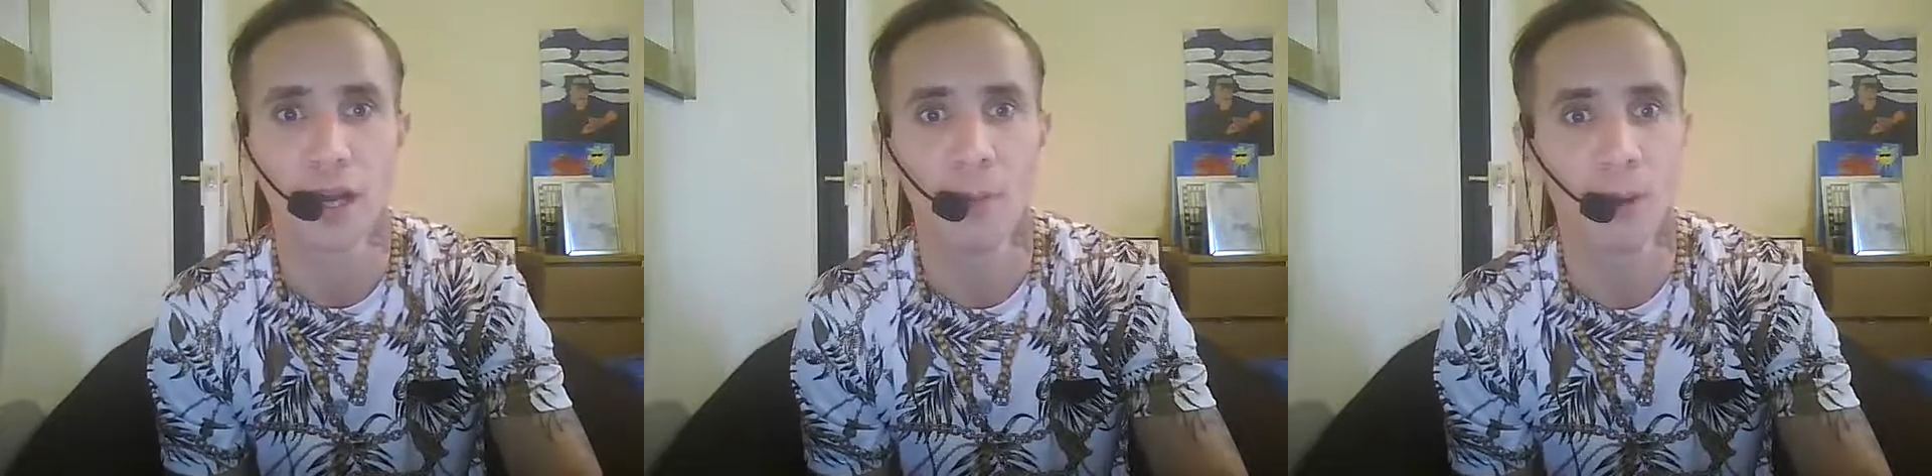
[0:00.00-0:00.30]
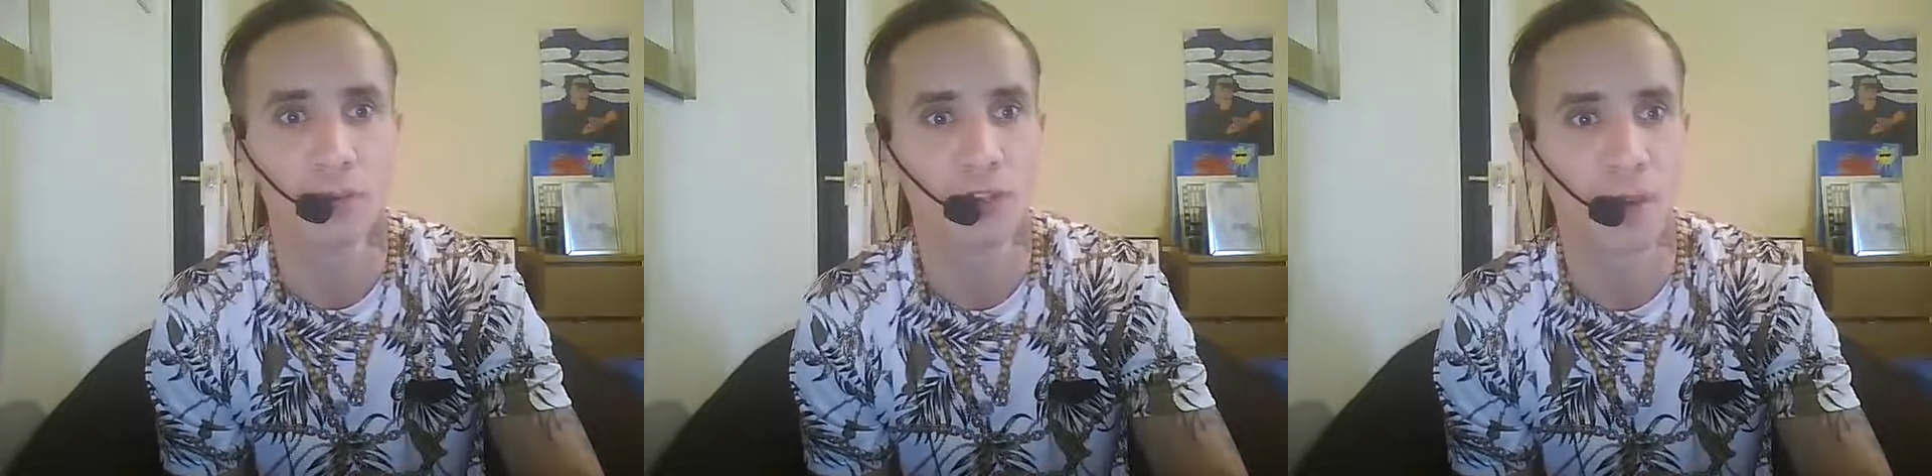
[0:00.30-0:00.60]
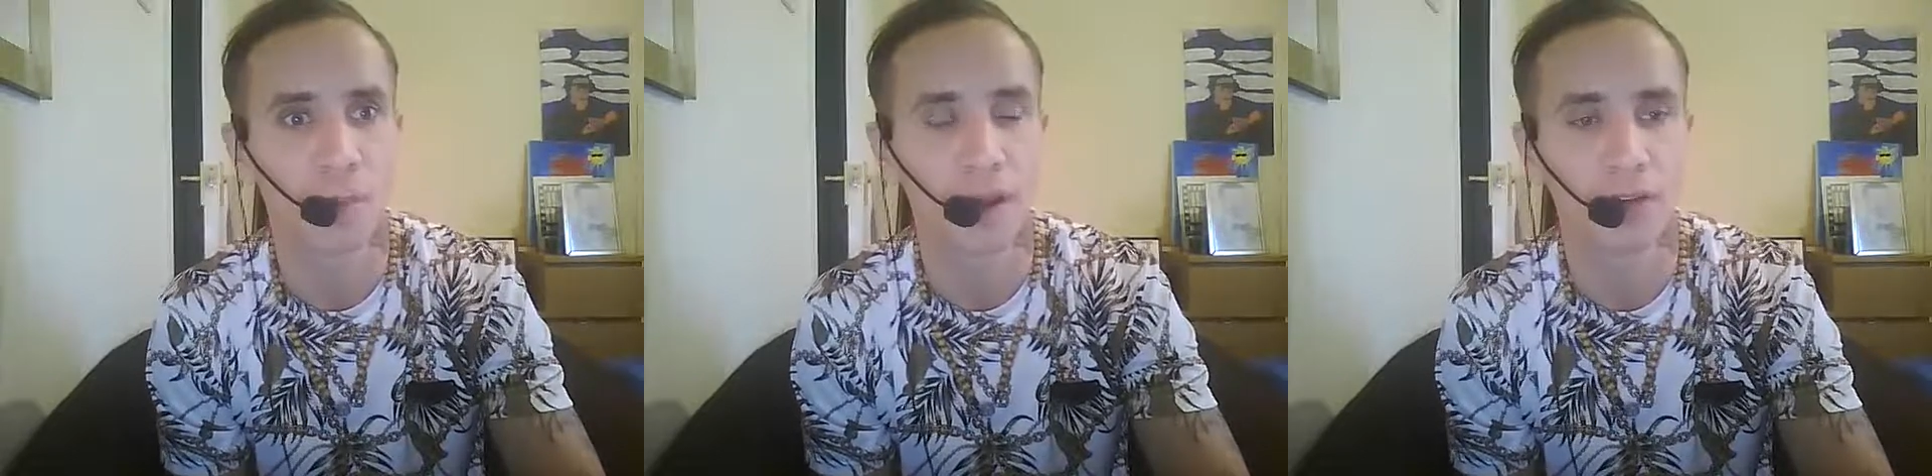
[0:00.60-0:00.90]
and while
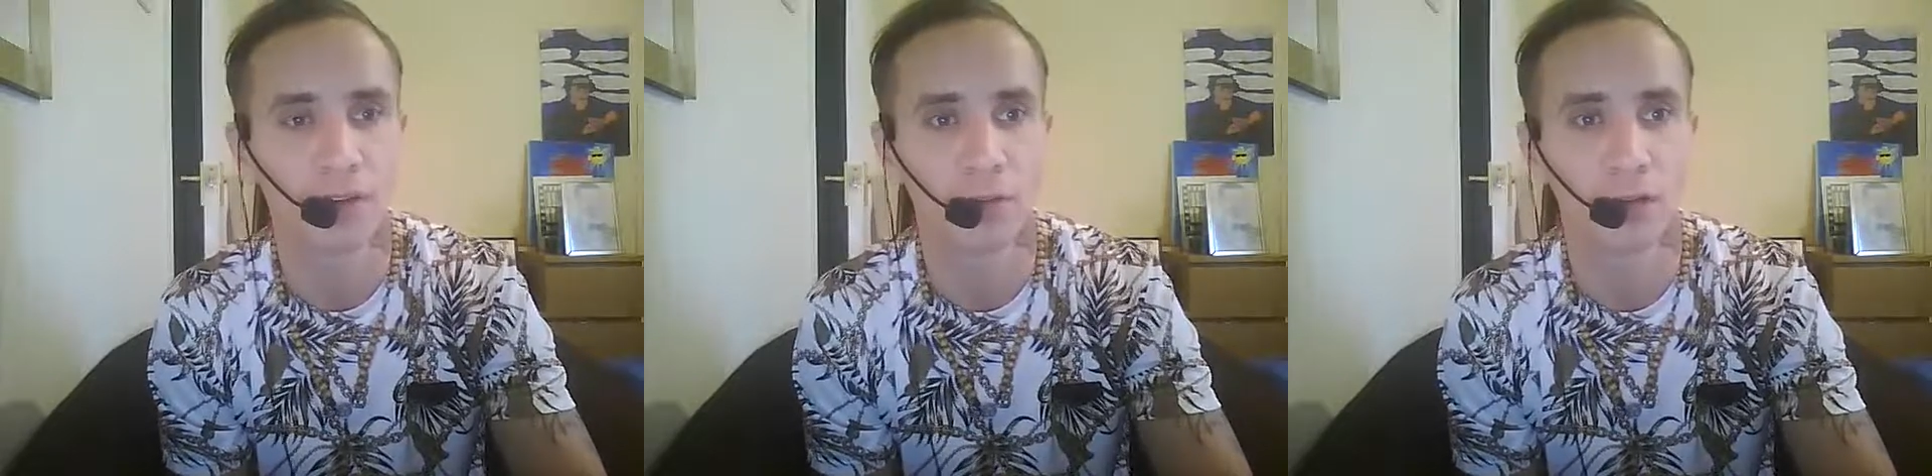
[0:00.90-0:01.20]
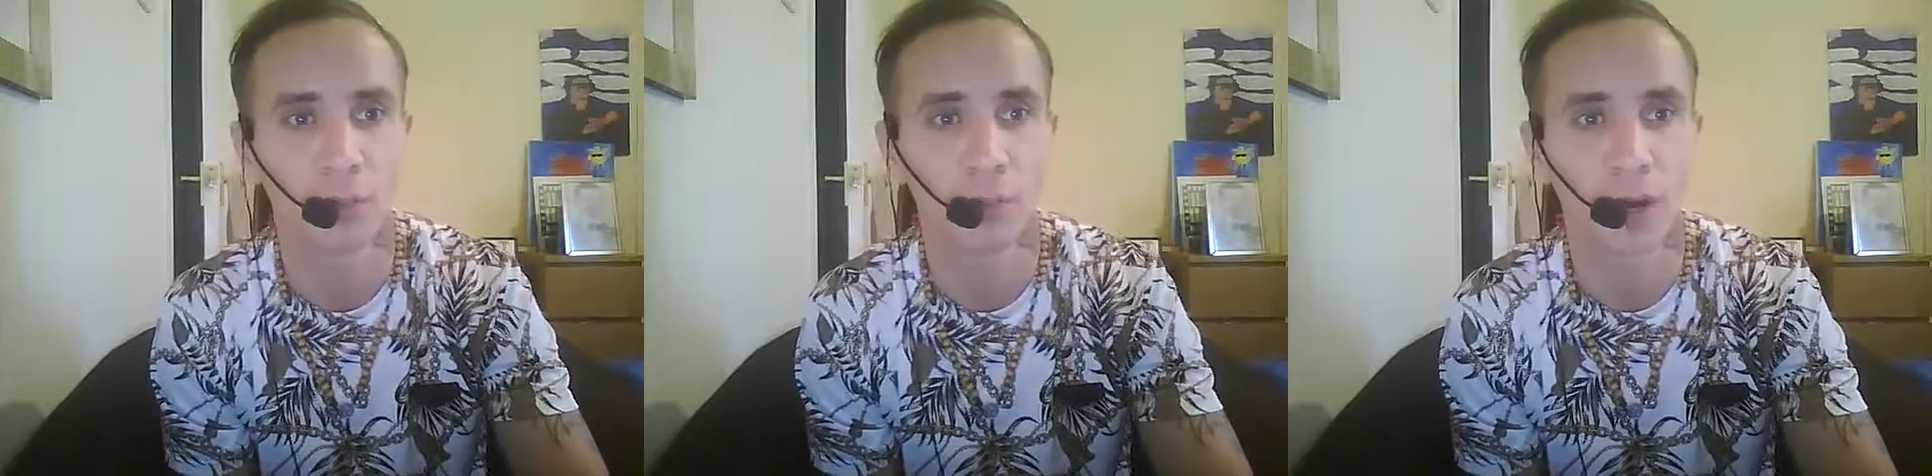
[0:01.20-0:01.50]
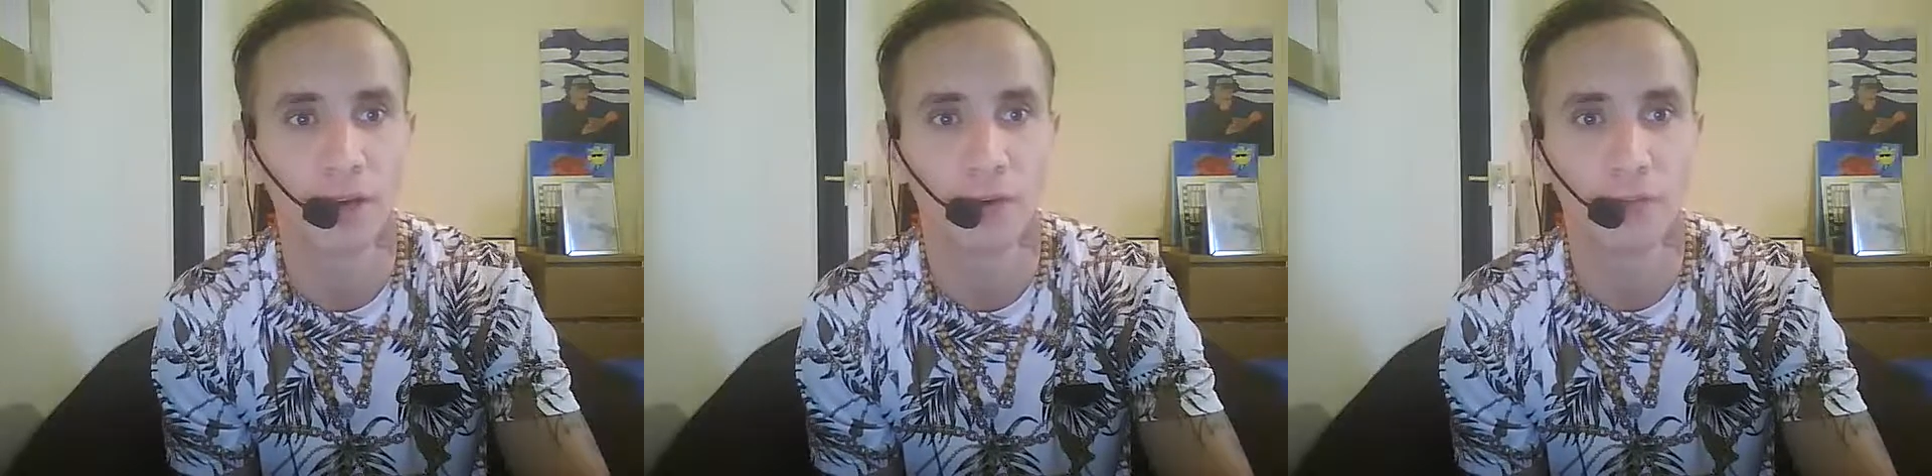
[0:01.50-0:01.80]
some mayoral
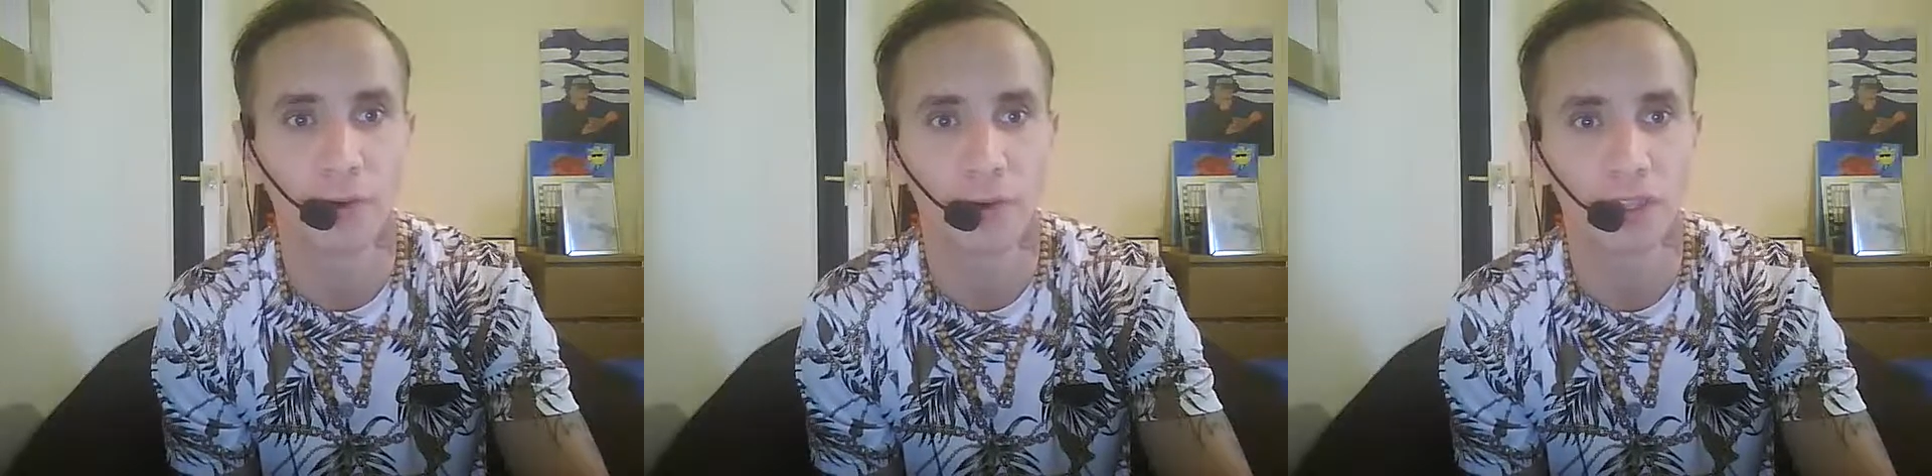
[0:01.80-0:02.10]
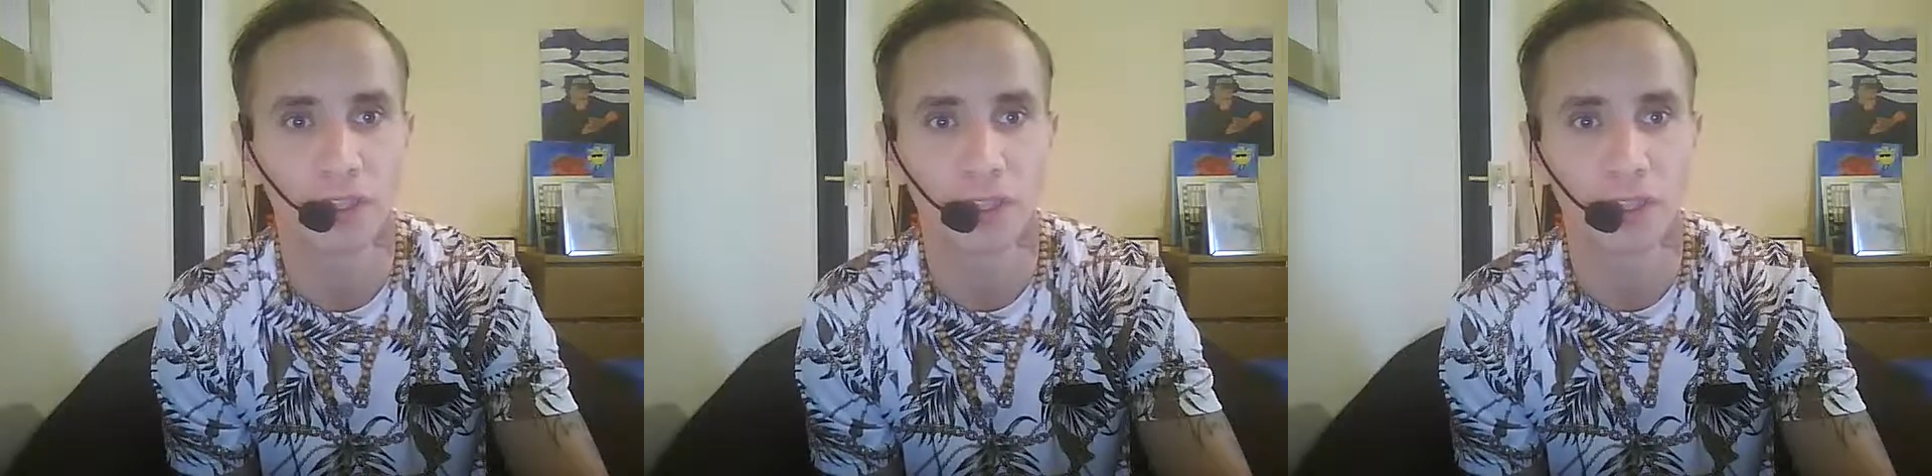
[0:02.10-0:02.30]
combined authorities